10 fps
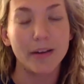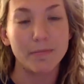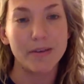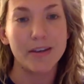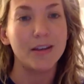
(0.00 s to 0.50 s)
and
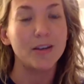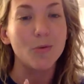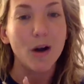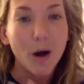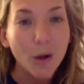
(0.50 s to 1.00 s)
be,
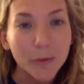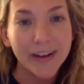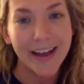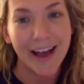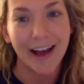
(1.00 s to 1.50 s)
you
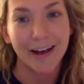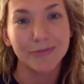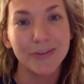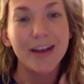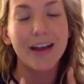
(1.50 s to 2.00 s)
already have
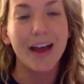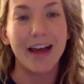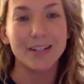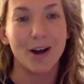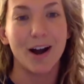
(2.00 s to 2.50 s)

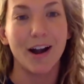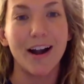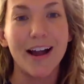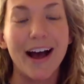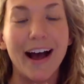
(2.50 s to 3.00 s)
and are.
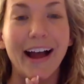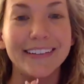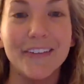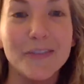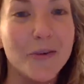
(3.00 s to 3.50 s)
I
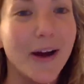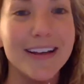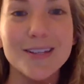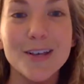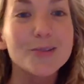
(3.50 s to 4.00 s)
love you
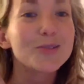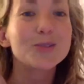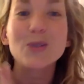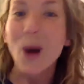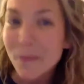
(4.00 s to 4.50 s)
guys
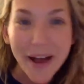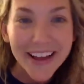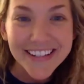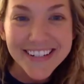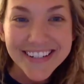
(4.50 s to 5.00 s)
so
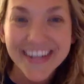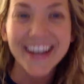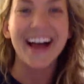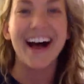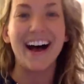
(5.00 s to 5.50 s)
much.
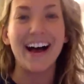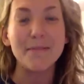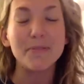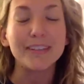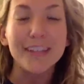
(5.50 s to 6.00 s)
I
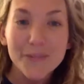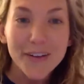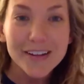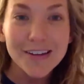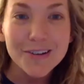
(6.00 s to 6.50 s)
believe
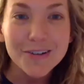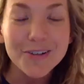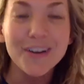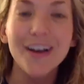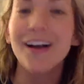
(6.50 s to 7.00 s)
in
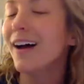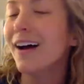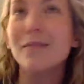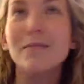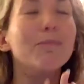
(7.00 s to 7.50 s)
you
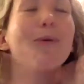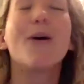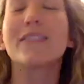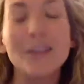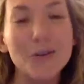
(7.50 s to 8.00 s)

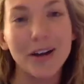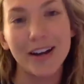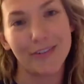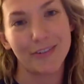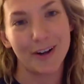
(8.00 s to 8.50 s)
more than you could
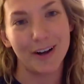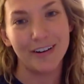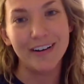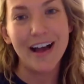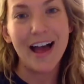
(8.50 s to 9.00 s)
ever
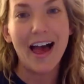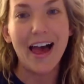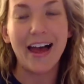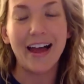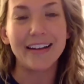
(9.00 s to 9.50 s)
know.
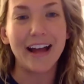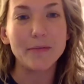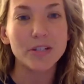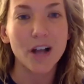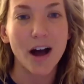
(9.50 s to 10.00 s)
And I'm
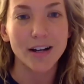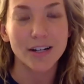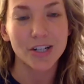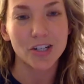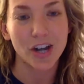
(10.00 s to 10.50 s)
just honored
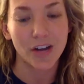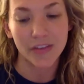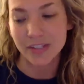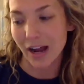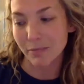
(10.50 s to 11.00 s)
to share
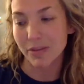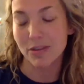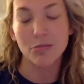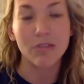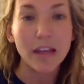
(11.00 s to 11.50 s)
this time with
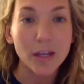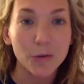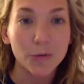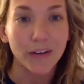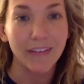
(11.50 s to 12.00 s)
you. Thank you
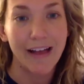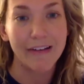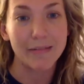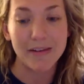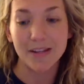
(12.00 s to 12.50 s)
for
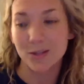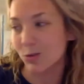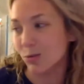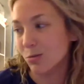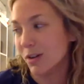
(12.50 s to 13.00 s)
allowing me
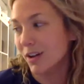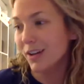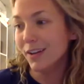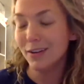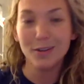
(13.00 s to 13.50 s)
to
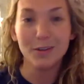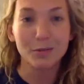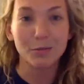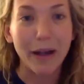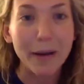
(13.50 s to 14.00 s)

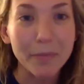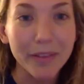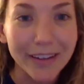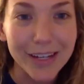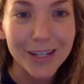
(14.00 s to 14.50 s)
ramble
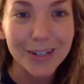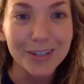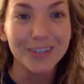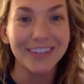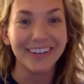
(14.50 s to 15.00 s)
at you